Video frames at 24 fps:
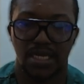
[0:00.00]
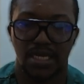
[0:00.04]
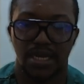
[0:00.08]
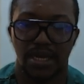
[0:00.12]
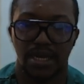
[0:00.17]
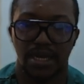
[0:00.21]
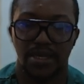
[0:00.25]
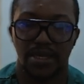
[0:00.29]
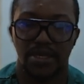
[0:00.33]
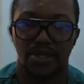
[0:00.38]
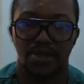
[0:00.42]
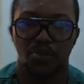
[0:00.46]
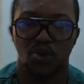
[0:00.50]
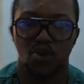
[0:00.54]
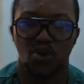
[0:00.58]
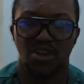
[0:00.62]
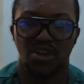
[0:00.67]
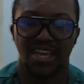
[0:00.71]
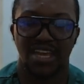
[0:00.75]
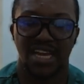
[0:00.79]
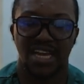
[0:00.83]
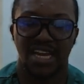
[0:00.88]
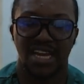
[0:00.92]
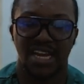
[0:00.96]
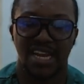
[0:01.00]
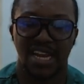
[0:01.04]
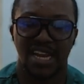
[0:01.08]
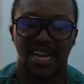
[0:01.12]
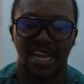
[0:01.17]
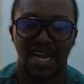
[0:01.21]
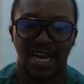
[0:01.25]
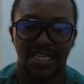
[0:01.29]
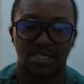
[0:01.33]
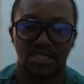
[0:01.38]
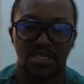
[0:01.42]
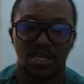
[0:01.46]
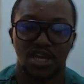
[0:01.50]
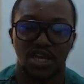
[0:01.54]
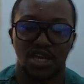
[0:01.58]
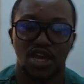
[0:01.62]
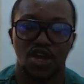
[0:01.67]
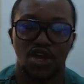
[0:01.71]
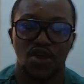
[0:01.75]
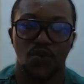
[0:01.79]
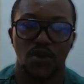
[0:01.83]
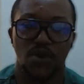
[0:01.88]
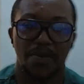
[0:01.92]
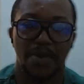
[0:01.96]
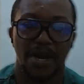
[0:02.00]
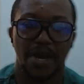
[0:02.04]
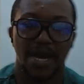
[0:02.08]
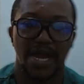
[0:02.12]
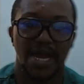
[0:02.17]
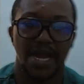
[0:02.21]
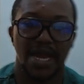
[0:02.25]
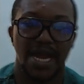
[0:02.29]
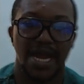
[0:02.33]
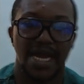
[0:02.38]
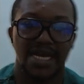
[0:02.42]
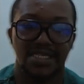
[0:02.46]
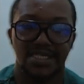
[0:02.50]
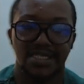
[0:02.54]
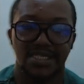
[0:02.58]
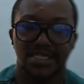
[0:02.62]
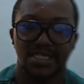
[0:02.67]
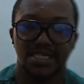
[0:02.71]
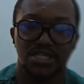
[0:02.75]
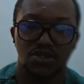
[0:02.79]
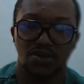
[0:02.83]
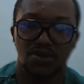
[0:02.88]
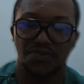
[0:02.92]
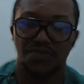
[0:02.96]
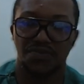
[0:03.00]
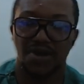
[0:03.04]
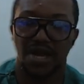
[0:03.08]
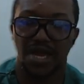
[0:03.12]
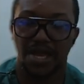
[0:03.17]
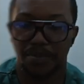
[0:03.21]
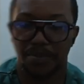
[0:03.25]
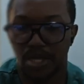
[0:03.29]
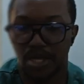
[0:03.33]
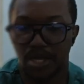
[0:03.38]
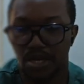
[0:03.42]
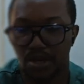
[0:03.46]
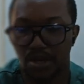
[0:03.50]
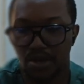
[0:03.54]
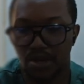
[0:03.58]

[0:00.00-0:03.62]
an employee class whereby I seed over 1,000,000